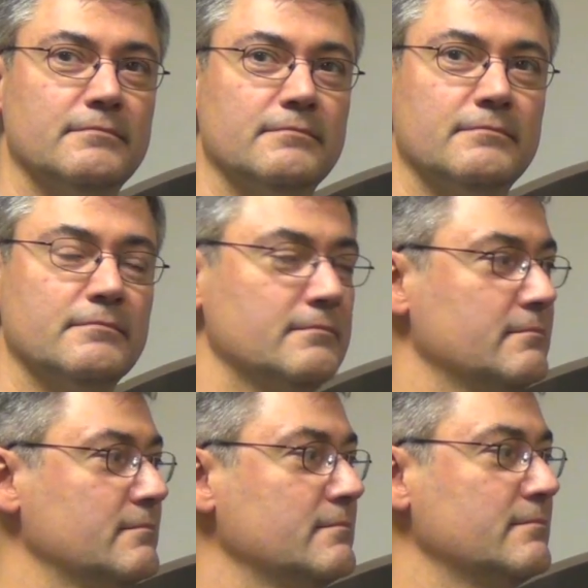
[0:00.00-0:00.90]

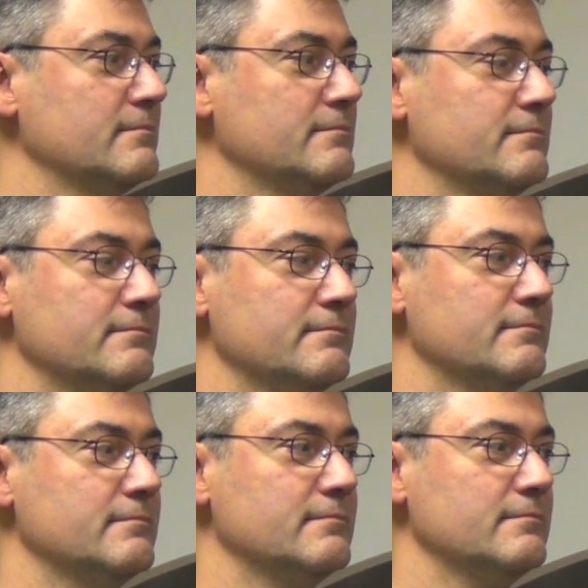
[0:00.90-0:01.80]

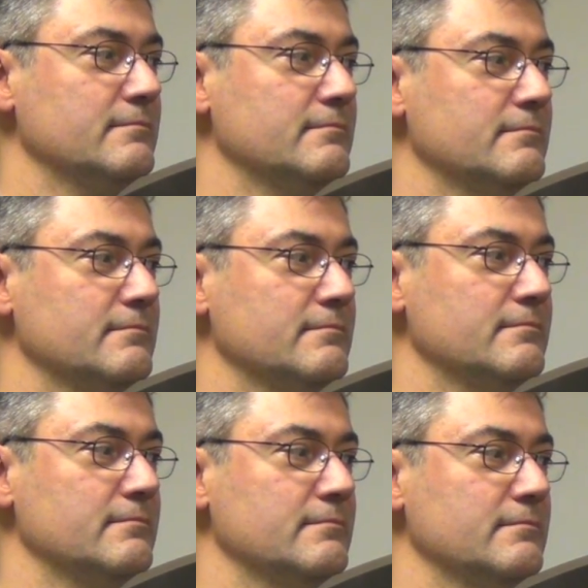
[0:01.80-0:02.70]

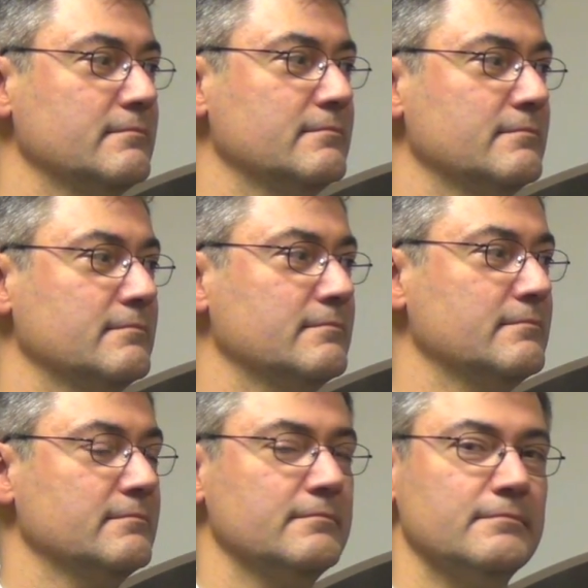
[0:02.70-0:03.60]

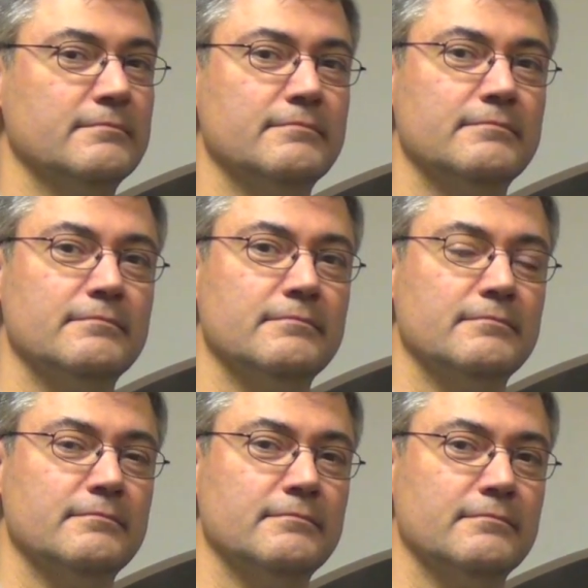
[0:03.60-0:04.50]

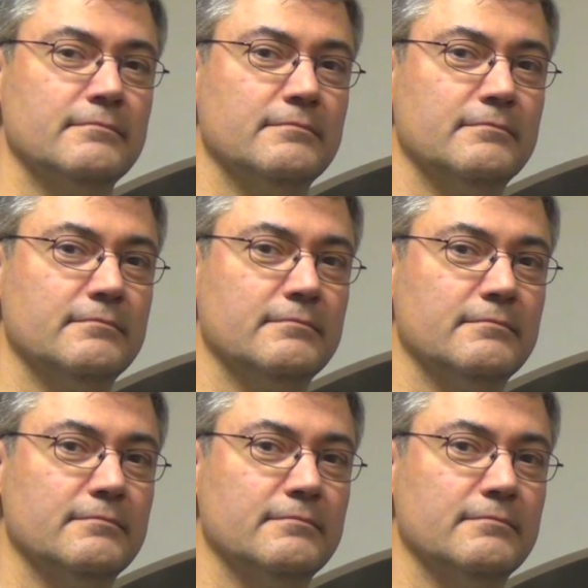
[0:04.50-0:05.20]
This person isn't speaking.